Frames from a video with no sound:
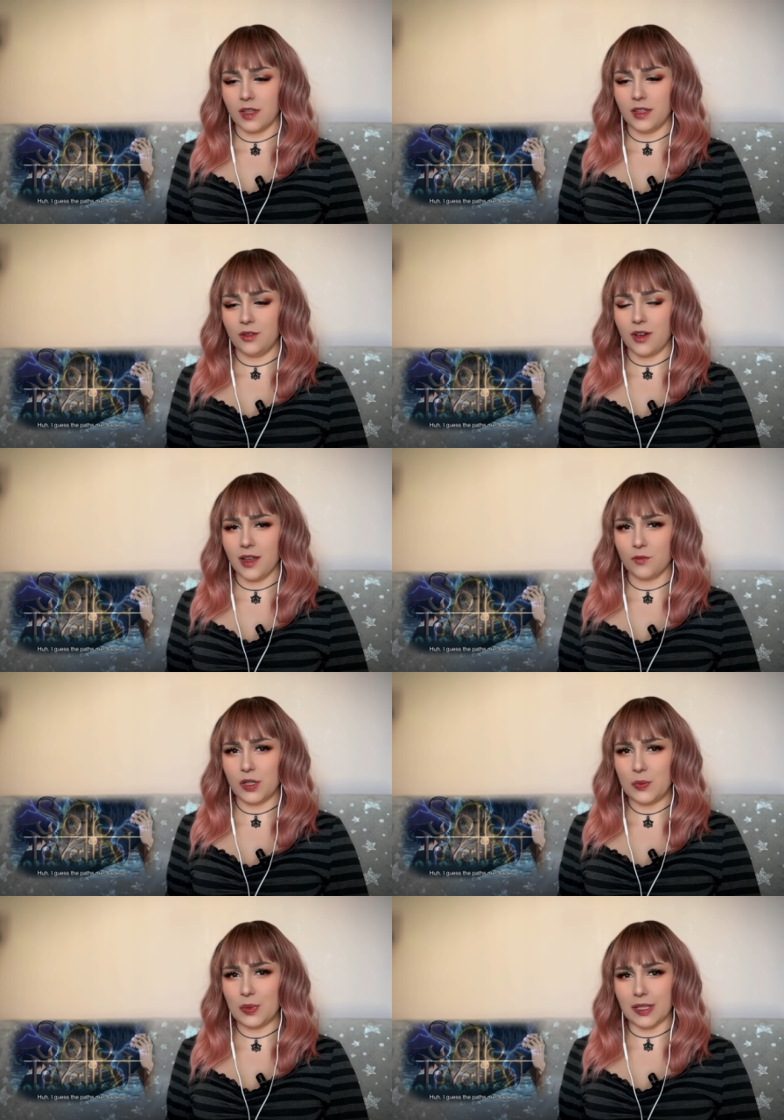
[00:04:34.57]
you can't
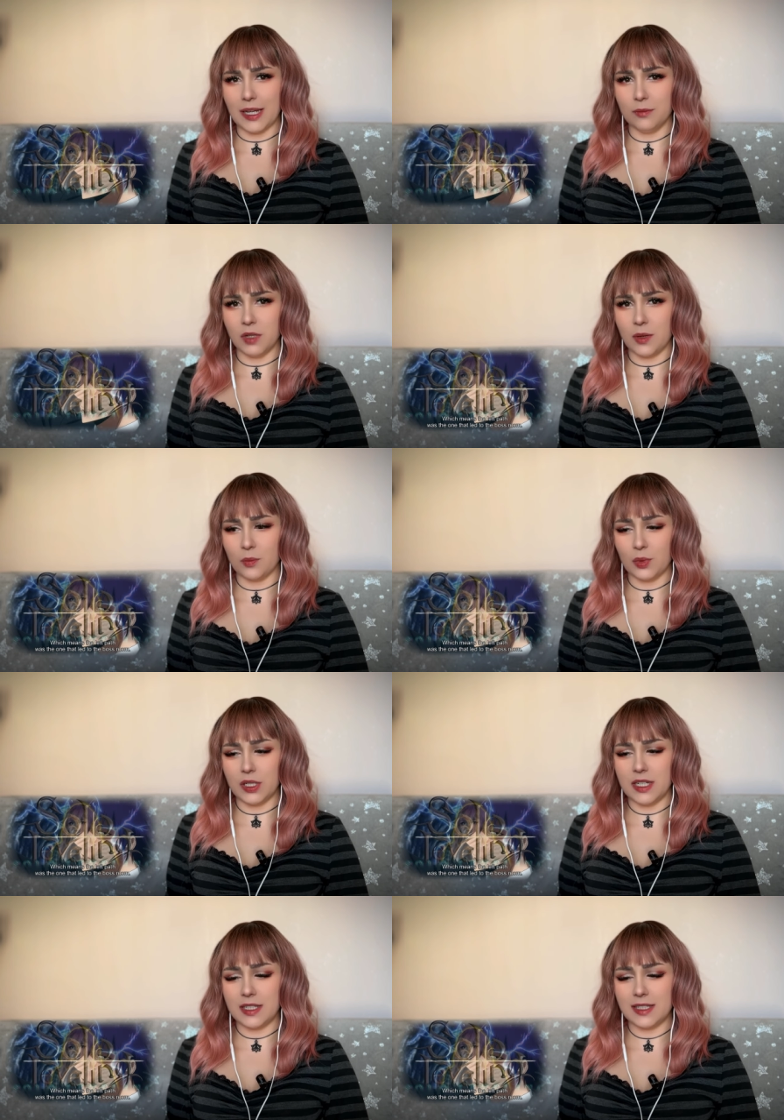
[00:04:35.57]
really blame him,
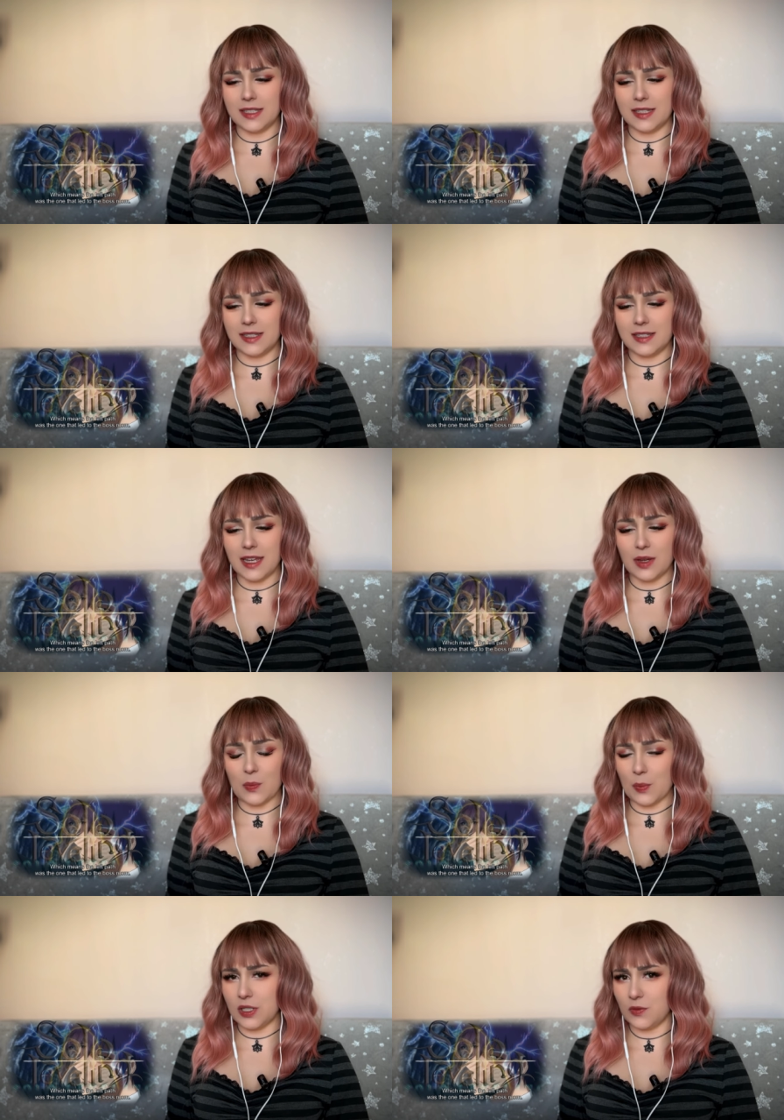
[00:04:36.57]
but he did take
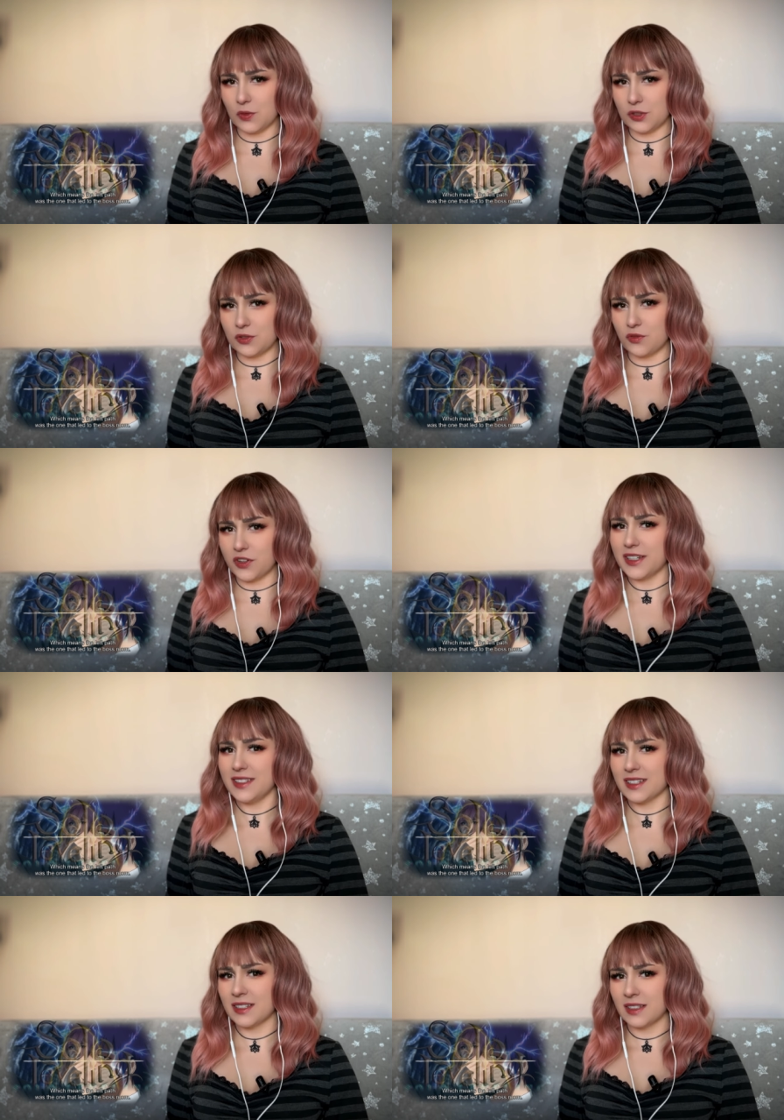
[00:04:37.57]
money for it, right?